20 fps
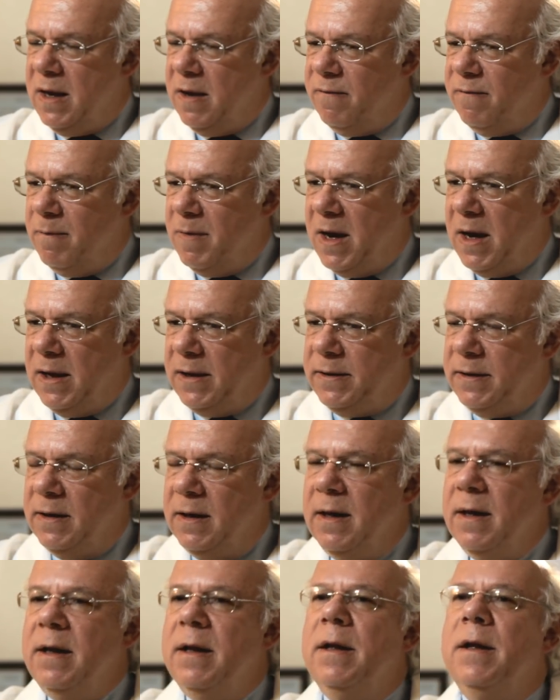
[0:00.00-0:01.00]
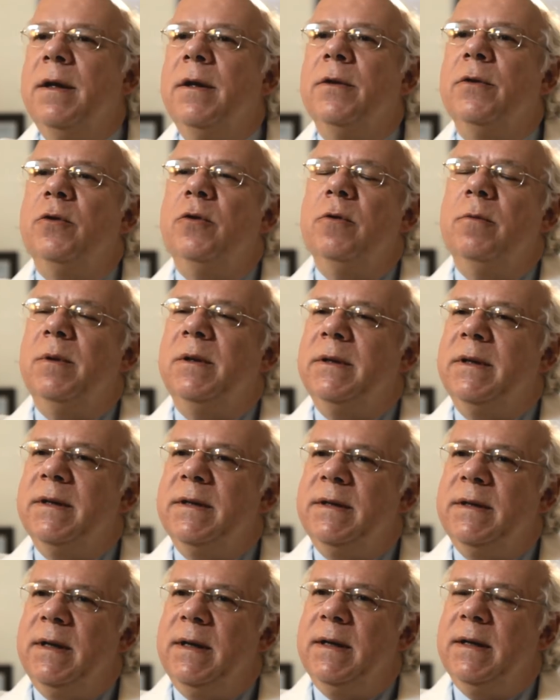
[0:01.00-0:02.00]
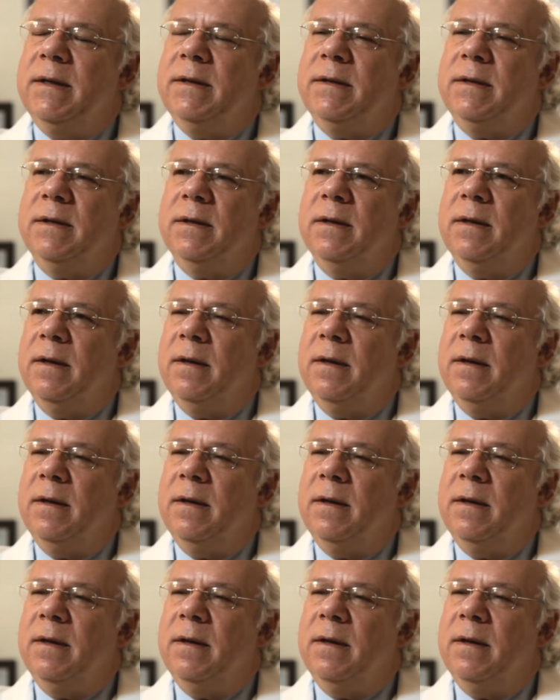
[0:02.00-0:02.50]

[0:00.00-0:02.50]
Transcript: have mild tubal disease